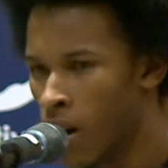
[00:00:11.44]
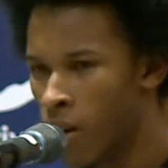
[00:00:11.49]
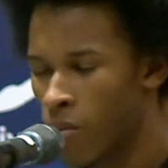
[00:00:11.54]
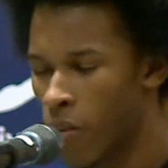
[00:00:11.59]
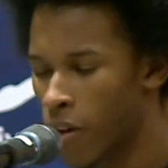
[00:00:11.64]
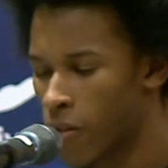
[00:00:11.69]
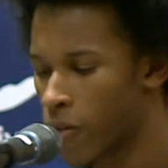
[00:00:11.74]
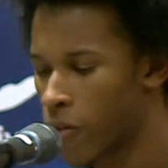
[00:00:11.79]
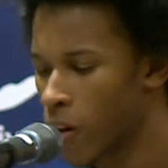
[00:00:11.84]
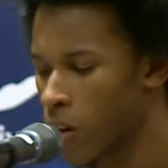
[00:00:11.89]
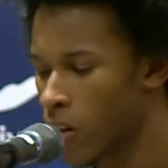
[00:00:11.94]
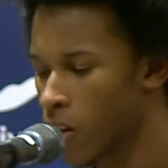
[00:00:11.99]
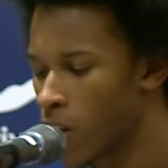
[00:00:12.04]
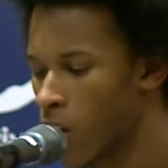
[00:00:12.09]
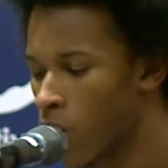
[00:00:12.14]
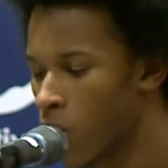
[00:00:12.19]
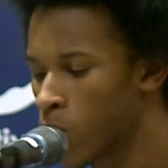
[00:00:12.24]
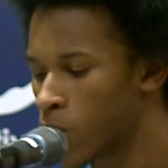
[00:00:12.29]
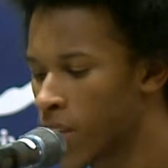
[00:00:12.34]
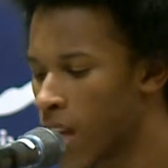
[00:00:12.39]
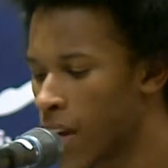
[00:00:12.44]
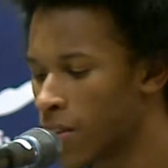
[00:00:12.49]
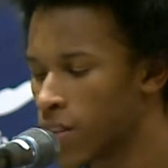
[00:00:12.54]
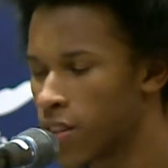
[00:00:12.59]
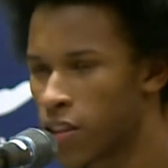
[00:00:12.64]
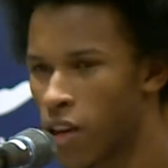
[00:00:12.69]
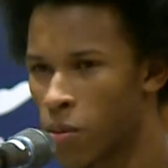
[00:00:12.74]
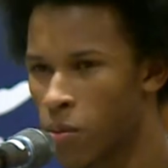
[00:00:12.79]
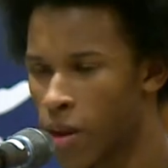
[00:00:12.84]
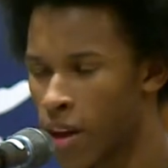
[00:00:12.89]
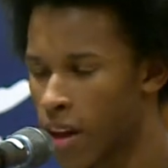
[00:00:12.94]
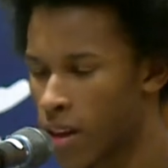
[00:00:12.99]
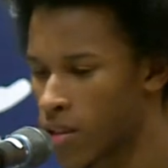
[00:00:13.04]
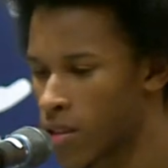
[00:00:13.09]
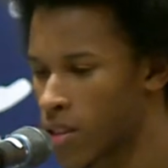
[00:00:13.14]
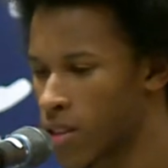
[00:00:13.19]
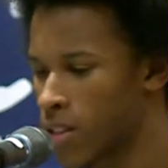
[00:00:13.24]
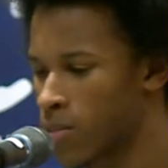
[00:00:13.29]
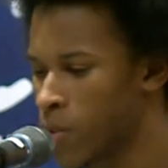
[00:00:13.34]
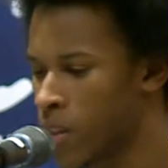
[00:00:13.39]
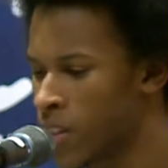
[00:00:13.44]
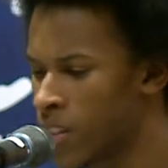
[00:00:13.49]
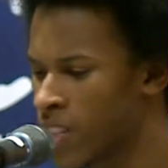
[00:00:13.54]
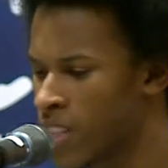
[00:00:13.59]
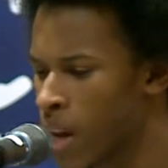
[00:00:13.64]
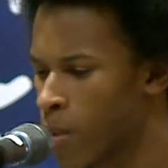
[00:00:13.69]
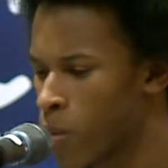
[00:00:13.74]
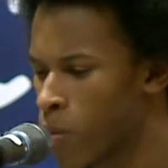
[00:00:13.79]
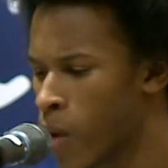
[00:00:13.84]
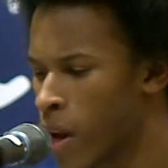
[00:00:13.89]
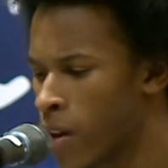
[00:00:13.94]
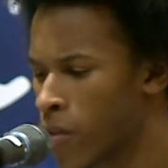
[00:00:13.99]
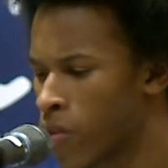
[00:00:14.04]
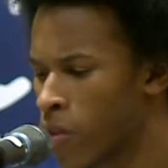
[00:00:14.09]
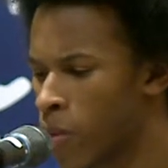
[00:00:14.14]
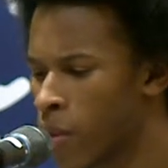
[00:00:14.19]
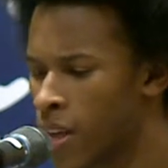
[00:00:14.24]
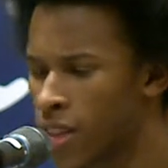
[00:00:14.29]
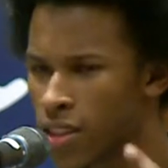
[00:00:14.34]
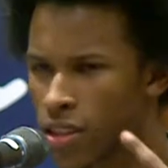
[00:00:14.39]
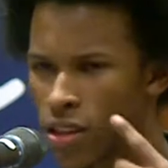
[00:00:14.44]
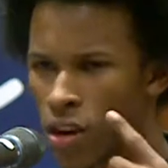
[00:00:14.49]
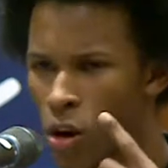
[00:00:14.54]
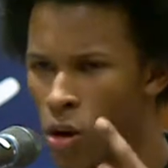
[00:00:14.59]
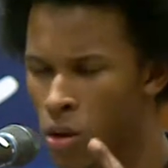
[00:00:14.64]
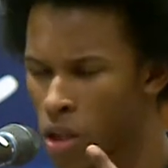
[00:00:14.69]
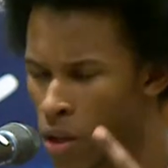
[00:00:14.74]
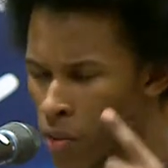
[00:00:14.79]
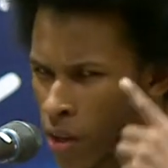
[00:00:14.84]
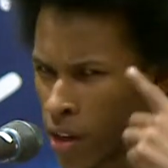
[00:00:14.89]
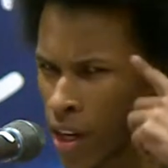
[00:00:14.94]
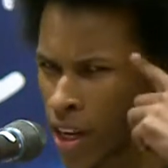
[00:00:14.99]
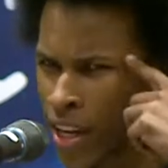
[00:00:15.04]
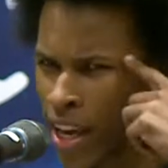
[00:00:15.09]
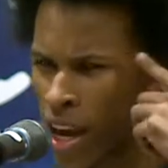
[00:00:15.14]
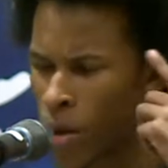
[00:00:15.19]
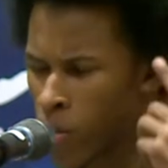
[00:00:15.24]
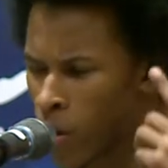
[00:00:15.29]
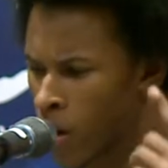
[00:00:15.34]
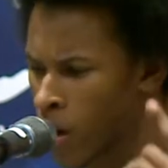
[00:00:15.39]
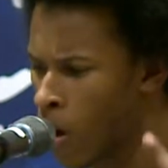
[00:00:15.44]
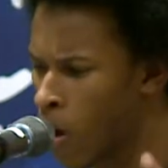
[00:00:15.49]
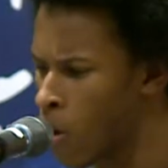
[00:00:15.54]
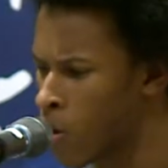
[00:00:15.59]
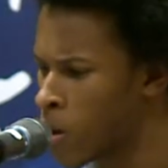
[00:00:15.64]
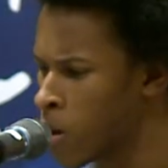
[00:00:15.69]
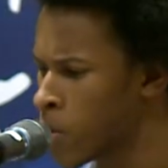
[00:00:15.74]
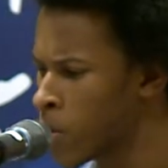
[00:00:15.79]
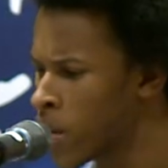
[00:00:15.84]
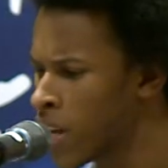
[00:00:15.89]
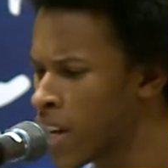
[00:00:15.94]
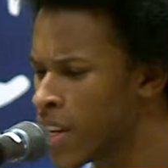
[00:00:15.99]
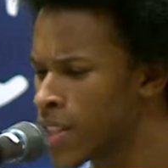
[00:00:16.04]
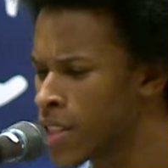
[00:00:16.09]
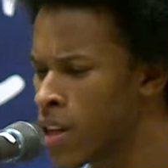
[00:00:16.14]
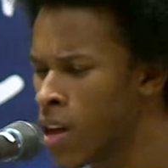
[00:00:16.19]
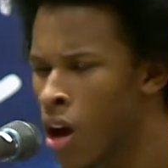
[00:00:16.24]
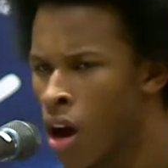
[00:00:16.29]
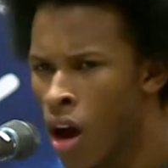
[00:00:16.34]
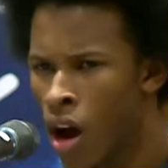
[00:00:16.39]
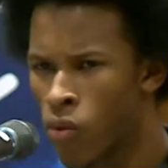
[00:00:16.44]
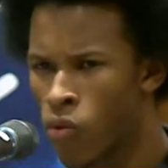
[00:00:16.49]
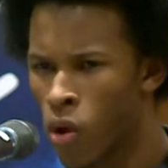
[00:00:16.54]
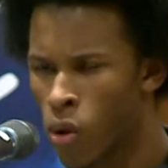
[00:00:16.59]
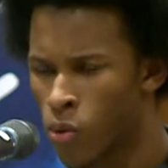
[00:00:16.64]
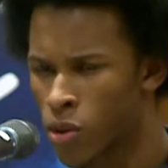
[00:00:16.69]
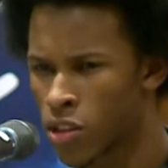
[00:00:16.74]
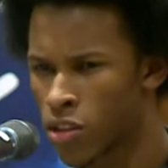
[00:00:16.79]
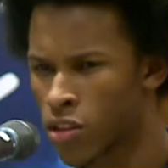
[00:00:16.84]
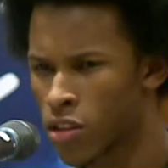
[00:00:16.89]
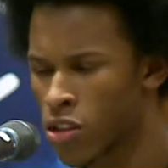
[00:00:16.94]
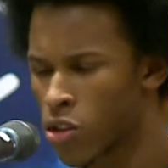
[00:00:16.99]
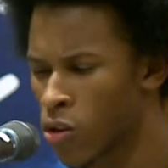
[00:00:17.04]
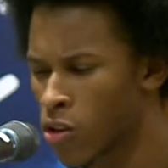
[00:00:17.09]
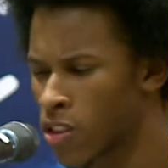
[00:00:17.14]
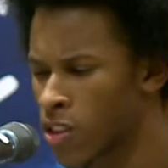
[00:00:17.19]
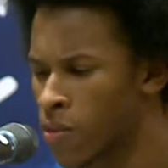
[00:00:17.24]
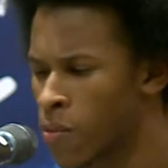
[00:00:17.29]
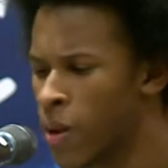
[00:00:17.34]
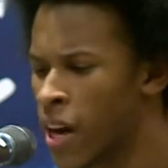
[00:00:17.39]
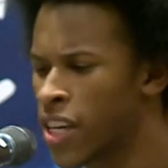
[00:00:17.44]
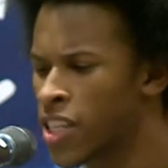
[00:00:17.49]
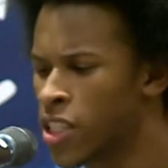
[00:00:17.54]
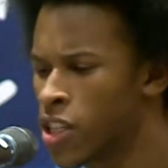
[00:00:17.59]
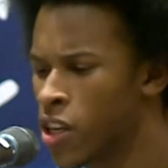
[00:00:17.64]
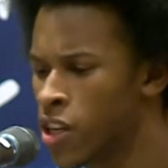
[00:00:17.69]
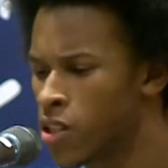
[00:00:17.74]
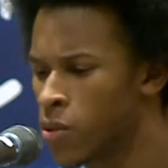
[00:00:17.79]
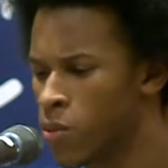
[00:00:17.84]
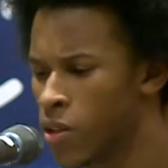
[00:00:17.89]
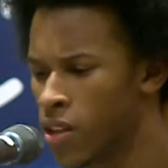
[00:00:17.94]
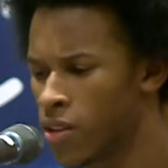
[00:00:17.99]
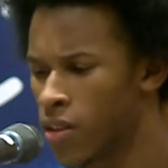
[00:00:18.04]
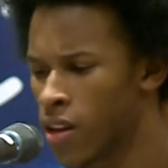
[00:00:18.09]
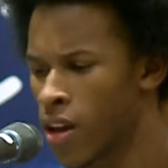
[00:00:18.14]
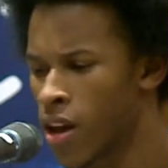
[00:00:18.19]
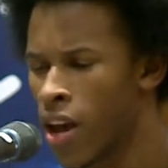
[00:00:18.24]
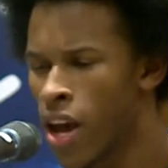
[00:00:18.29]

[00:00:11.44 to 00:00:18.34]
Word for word: My frontal lobes have somehow been separated from my skull, leaving a gaping hole in place of what was the source of my judgment.